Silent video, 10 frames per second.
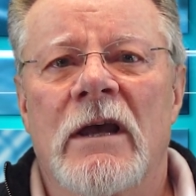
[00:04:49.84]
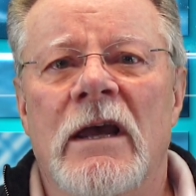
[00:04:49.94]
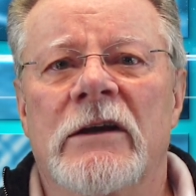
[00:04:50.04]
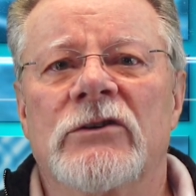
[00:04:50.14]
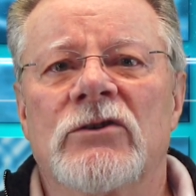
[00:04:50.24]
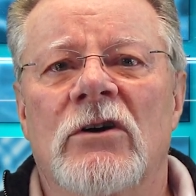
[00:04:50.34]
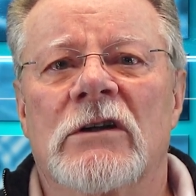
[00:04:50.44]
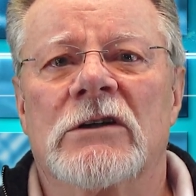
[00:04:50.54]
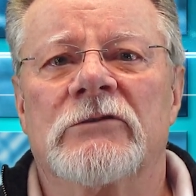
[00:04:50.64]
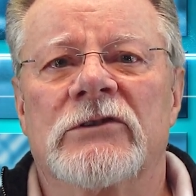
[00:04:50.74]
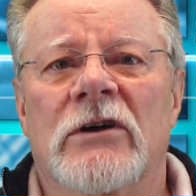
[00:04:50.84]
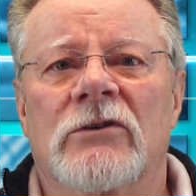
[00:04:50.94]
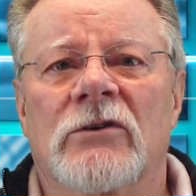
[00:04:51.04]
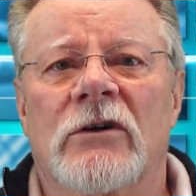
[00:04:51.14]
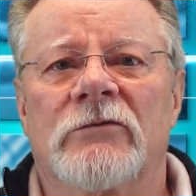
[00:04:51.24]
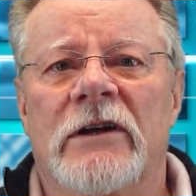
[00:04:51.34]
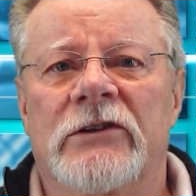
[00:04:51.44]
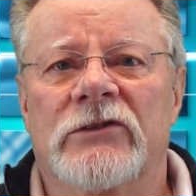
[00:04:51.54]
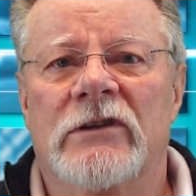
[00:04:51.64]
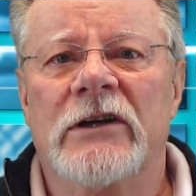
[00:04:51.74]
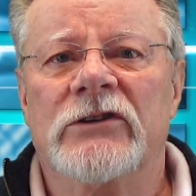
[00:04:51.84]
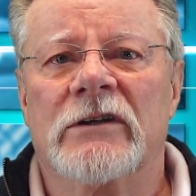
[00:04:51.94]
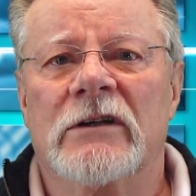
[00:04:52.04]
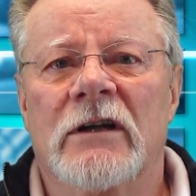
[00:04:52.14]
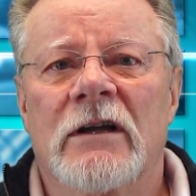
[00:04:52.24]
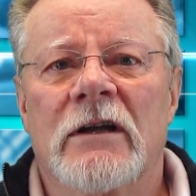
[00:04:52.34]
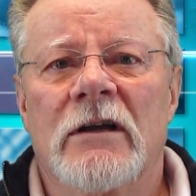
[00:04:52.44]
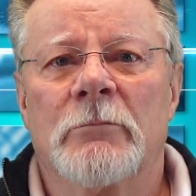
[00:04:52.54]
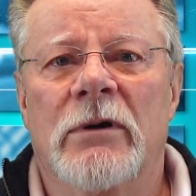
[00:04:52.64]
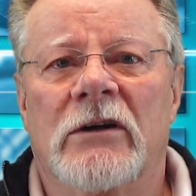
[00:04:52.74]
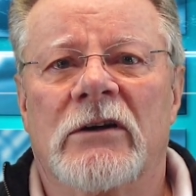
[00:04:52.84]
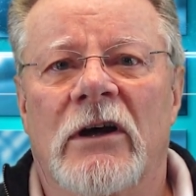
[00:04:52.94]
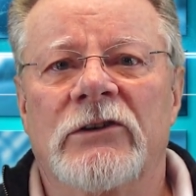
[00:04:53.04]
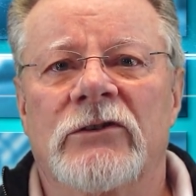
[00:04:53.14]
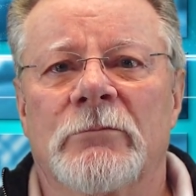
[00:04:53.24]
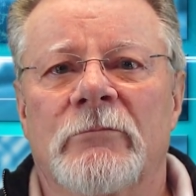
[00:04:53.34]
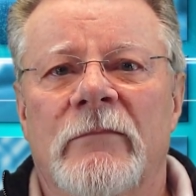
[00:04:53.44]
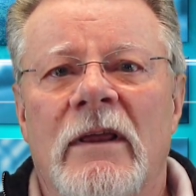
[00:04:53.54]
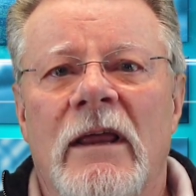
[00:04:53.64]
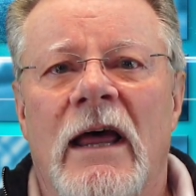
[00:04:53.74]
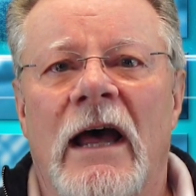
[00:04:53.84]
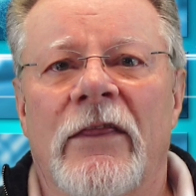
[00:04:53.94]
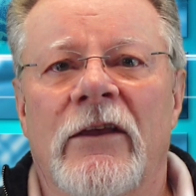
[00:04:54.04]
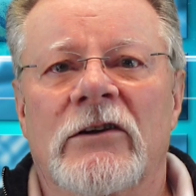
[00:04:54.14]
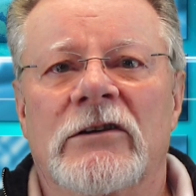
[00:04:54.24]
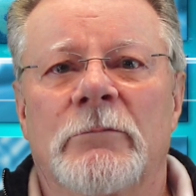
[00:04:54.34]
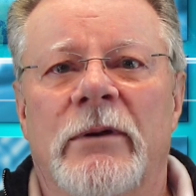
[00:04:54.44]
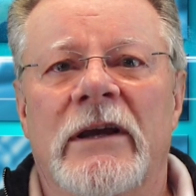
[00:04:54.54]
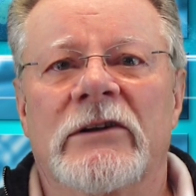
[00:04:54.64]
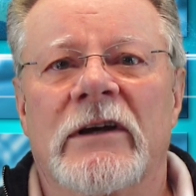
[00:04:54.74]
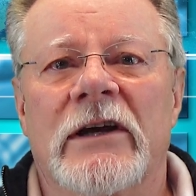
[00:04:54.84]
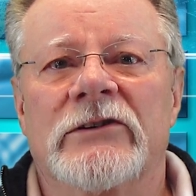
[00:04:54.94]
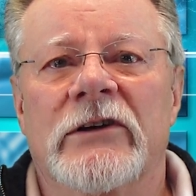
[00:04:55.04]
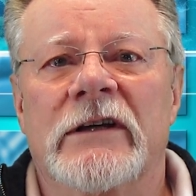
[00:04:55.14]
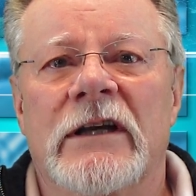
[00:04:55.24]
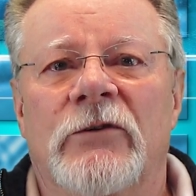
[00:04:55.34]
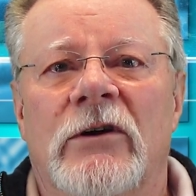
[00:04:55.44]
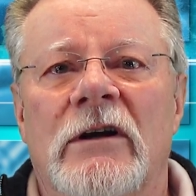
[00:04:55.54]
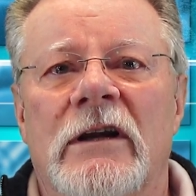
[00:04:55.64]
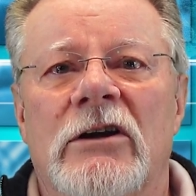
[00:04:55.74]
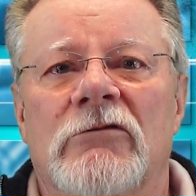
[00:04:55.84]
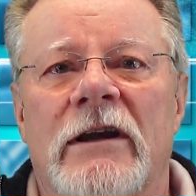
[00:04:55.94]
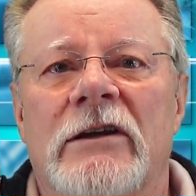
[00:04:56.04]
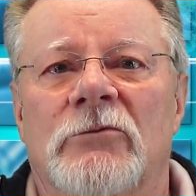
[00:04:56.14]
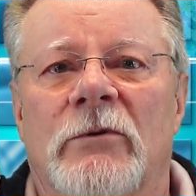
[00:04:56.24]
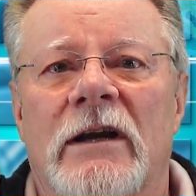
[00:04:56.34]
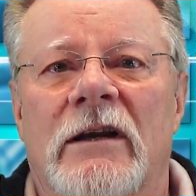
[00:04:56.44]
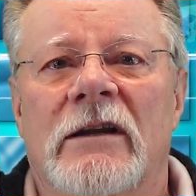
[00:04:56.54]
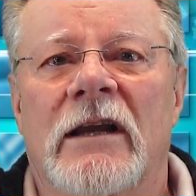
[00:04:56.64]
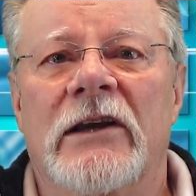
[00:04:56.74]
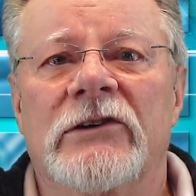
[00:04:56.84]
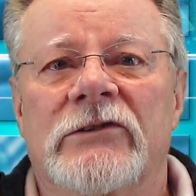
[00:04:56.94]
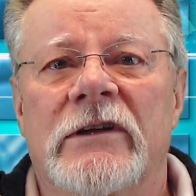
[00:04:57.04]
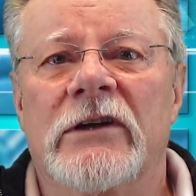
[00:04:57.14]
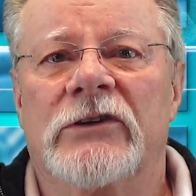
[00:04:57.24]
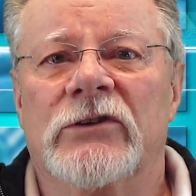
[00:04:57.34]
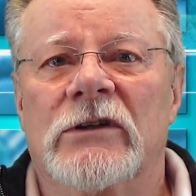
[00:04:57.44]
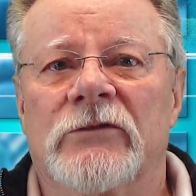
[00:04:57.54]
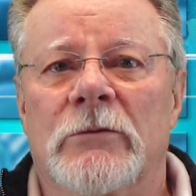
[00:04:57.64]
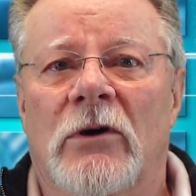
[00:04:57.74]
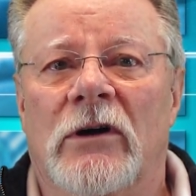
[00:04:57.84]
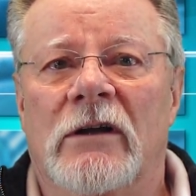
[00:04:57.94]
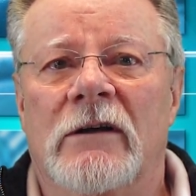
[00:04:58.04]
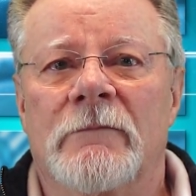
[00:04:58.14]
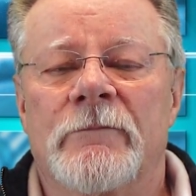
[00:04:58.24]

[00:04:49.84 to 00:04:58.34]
It is not the result of legislation, but custom, and thus bears a significantly greater weight than a signature of a monarch.